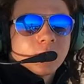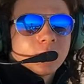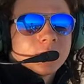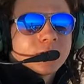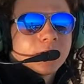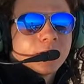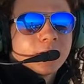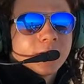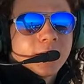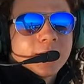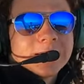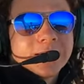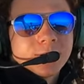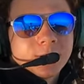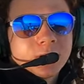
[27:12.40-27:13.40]
or cylinder head
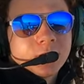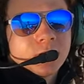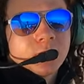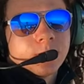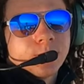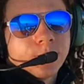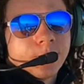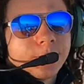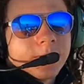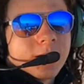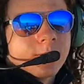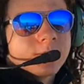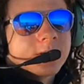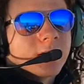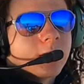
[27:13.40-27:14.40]
temperature,
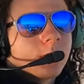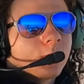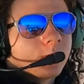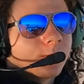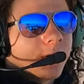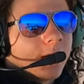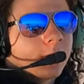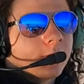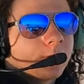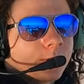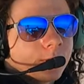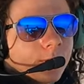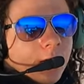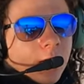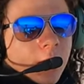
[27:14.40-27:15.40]
temps out about
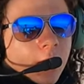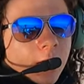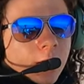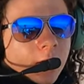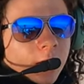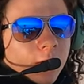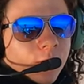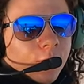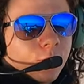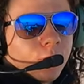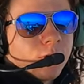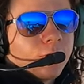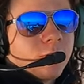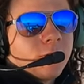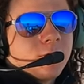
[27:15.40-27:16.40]

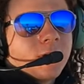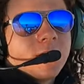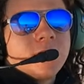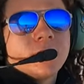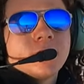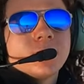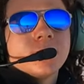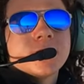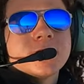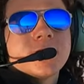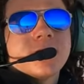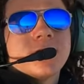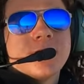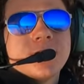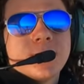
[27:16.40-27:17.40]
350 to
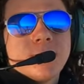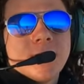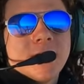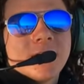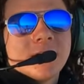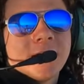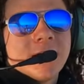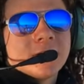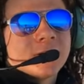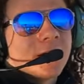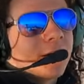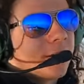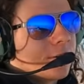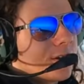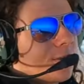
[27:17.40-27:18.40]
370, depending on the
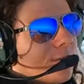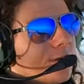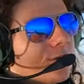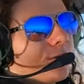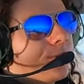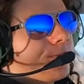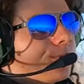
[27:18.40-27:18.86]
outside air temperature.